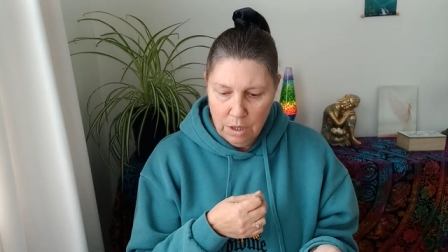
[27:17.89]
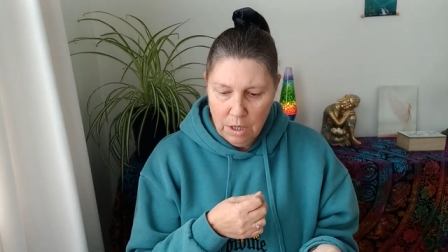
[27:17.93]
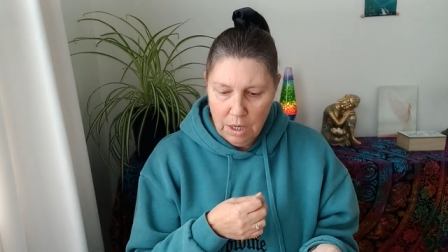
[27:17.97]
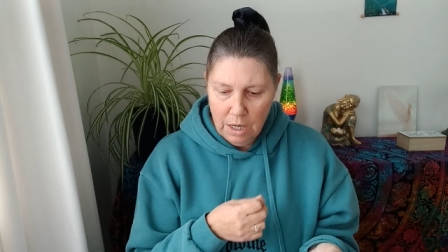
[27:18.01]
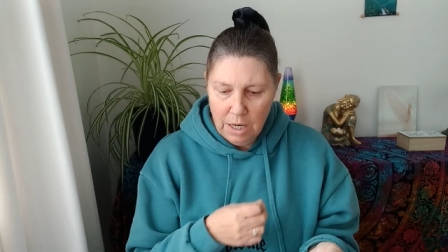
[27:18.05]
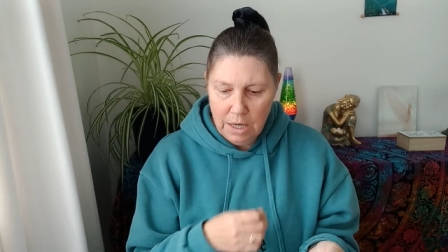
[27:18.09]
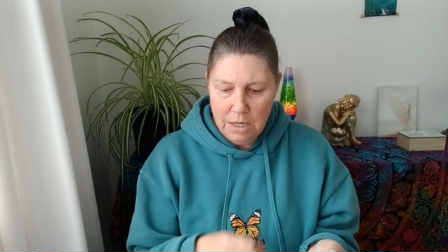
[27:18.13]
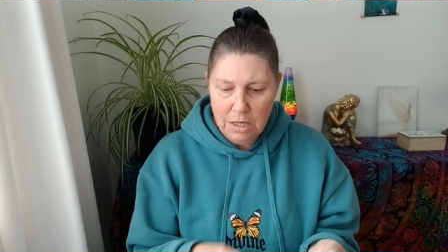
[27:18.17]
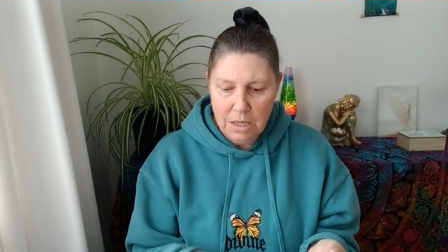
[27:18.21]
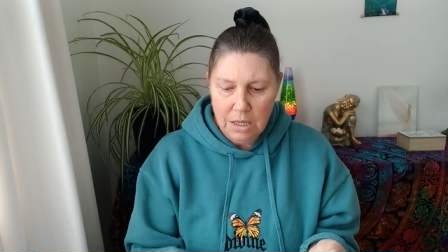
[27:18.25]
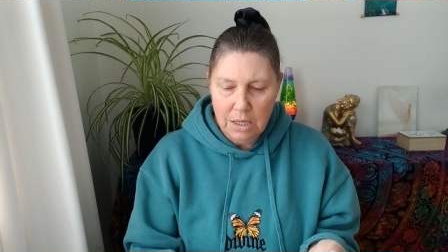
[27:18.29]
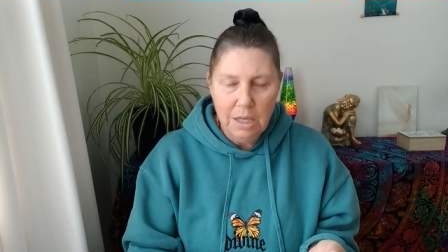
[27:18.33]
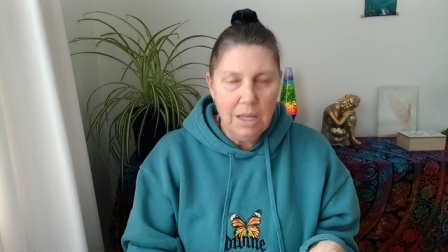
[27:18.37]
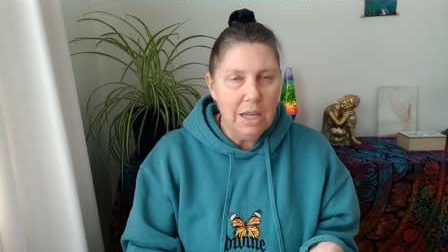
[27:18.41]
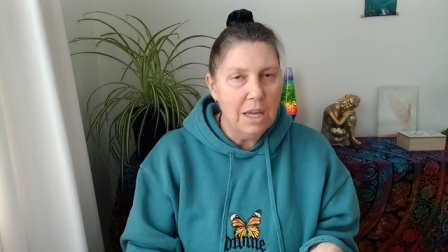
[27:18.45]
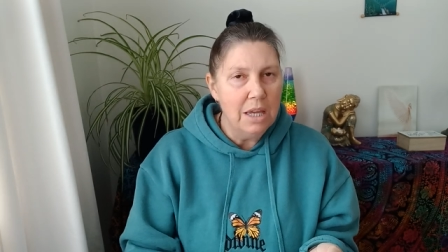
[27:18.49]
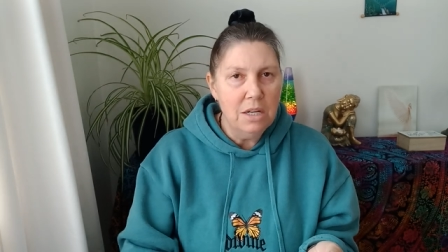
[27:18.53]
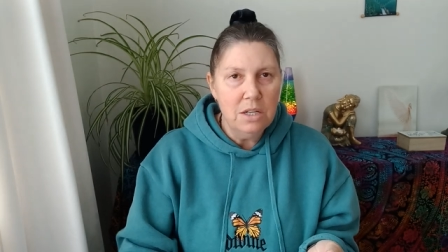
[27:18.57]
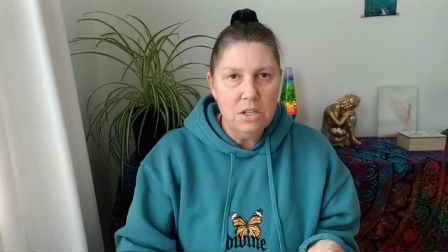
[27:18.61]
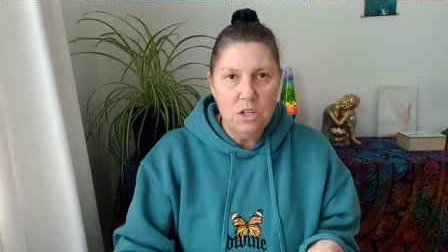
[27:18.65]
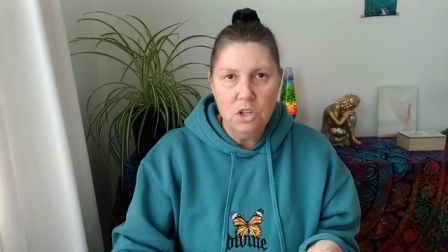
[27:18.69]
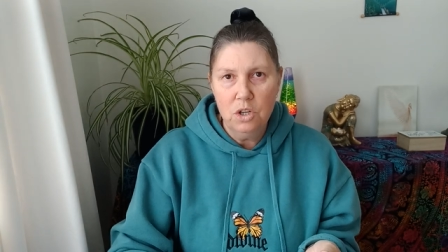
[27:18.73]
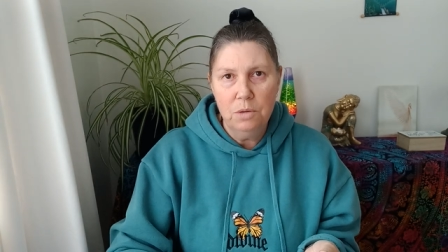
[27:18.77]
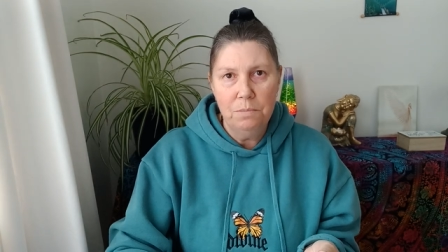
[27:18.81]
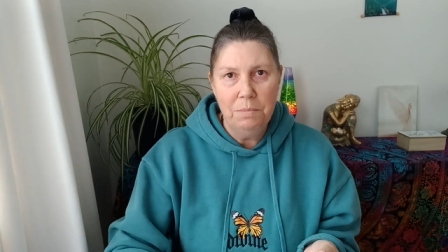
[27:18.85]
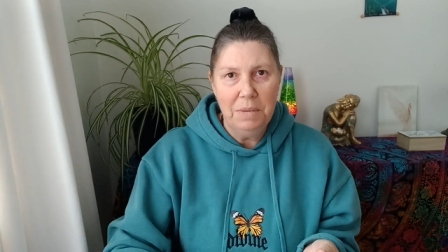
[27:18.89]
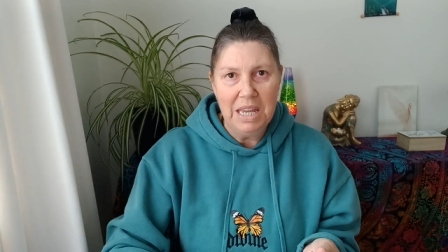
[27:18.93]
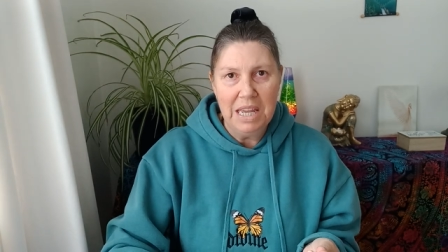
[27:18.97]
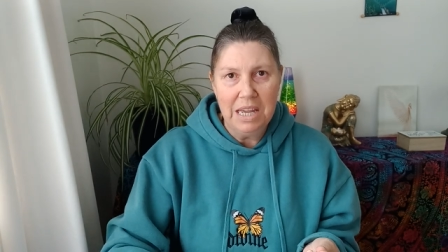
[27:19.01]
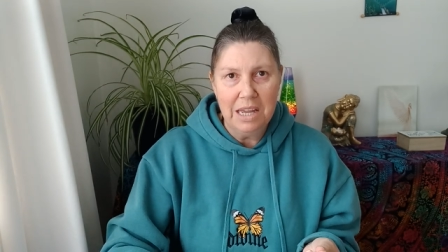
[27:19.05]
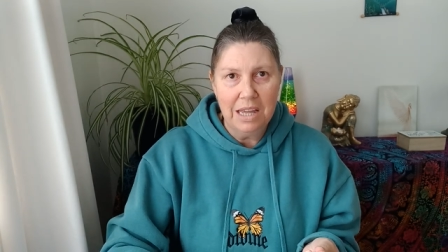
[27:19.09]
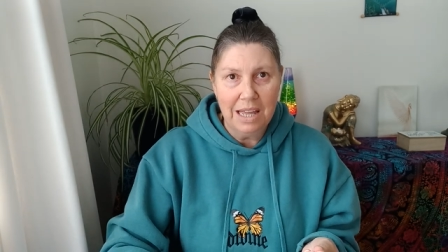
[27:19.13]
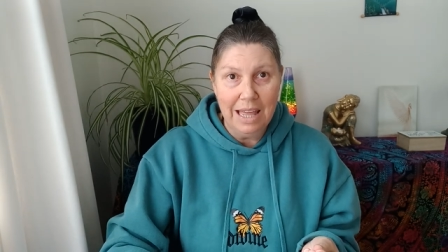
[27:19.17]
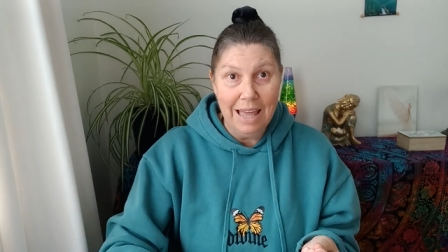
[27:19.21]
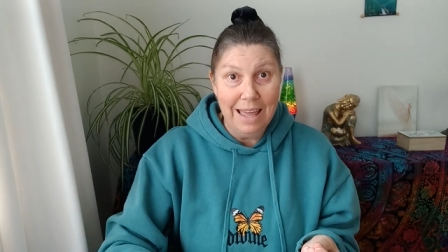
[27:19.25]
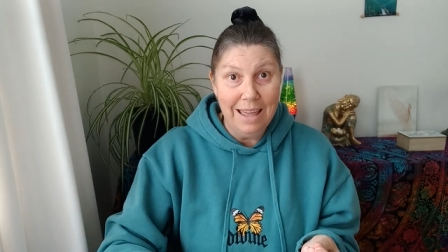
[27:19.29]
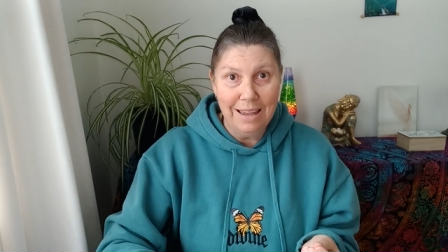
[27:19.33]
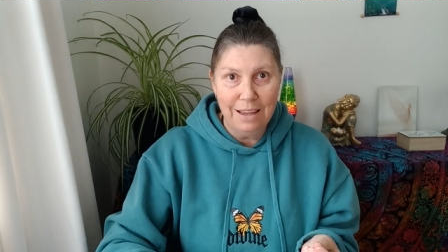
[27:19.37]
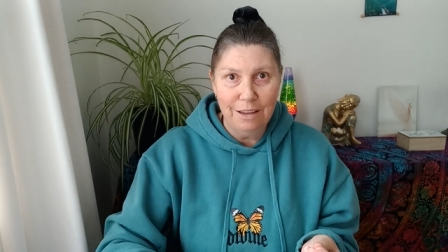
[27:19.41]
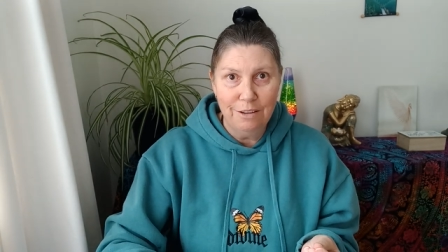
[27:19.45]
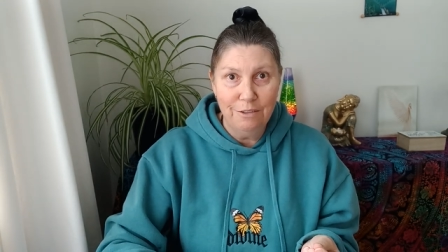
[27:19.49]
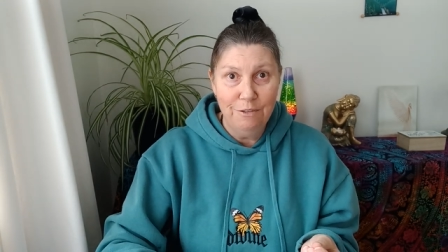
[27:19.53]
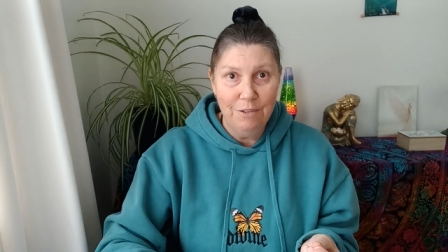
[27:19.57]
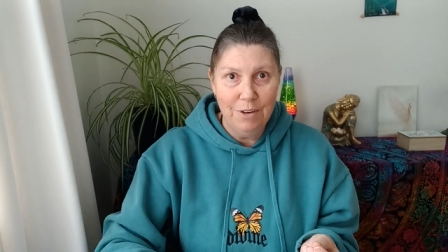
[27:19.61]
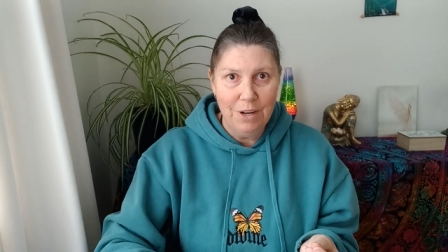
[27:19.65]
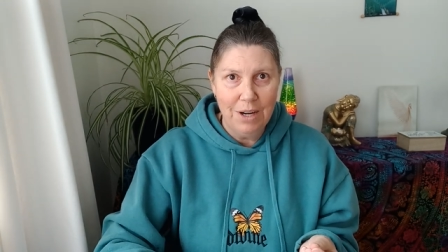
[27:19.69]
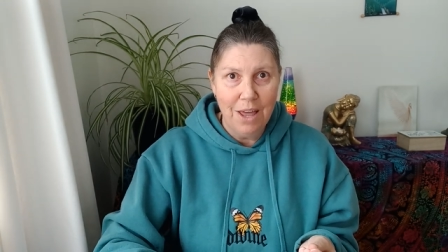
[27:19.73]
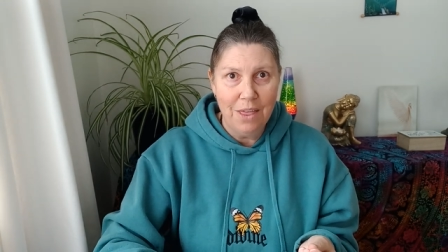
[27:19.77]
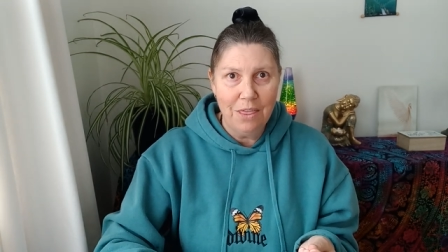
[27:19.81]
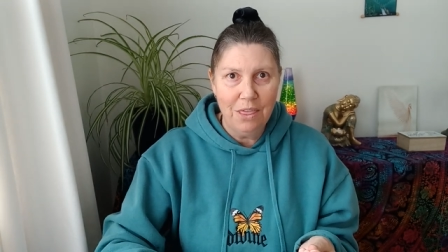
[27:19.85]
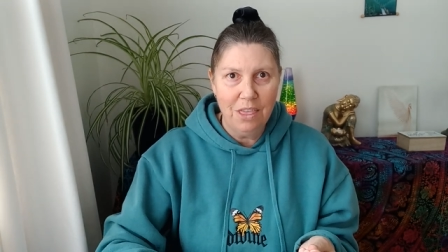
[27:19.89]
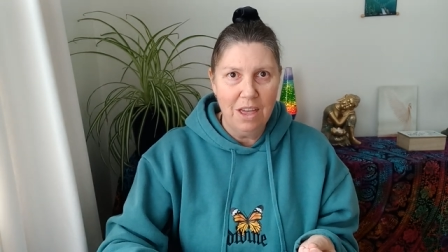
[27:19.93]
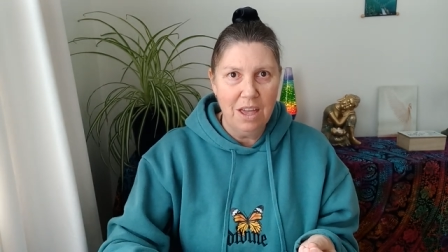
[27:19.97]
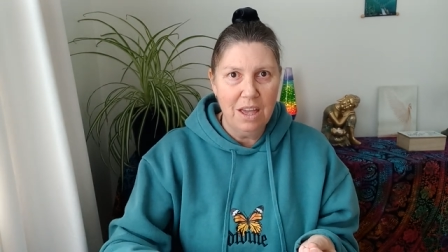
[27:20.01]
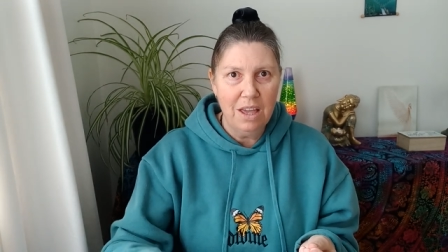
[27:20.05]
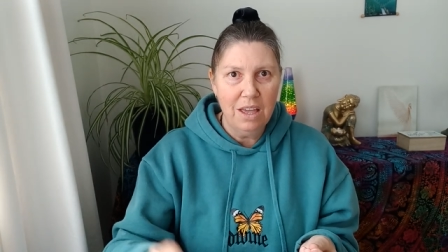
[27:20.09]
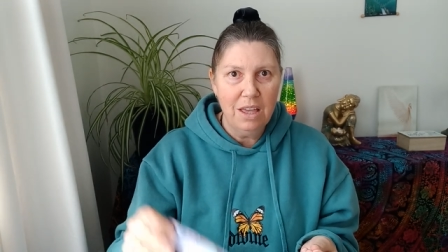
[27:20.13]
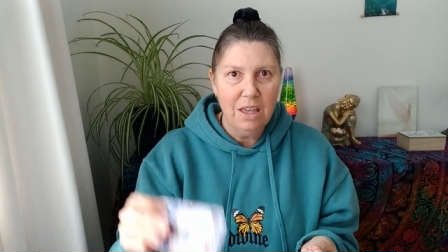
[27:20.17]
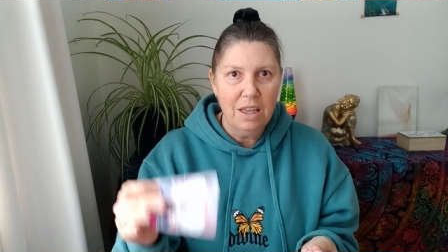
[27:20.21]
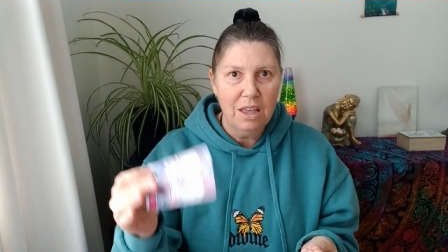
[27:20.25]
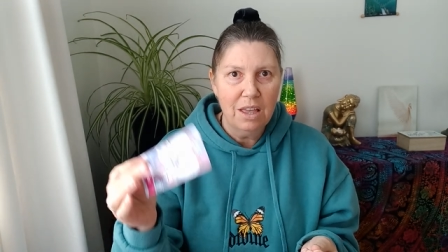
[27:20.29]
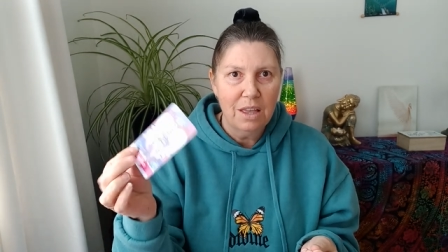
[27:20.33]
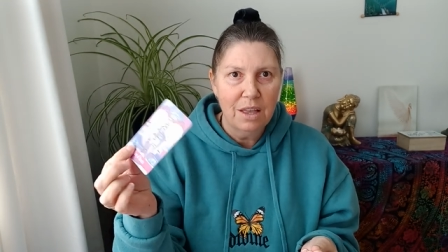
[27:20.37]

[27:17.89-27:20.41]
He didn't get to be king for nothing.